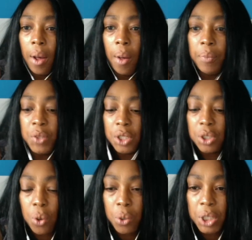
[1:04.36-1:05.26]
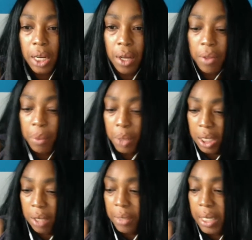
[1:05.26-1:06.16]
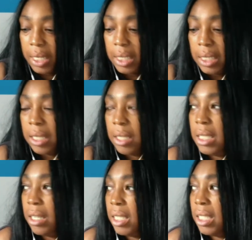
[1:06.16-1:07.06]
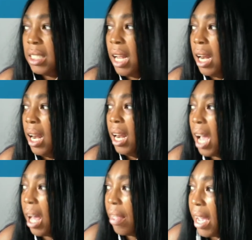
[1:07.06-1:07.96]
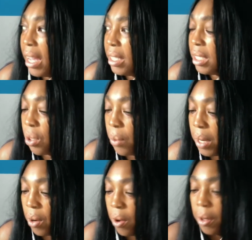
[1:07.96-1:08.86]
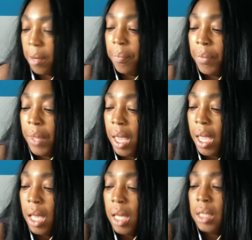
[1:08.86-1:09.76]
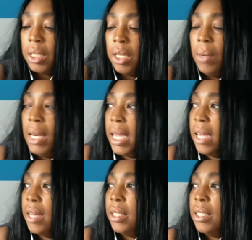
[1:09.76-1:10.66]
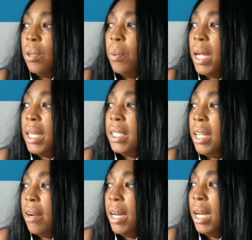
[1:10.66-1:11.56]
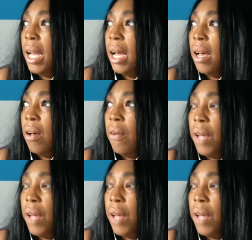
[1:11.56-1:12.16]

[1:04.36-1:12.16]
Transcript: just go check out the monthly readings because there is a lot that is going on. So Leos, what is there in love?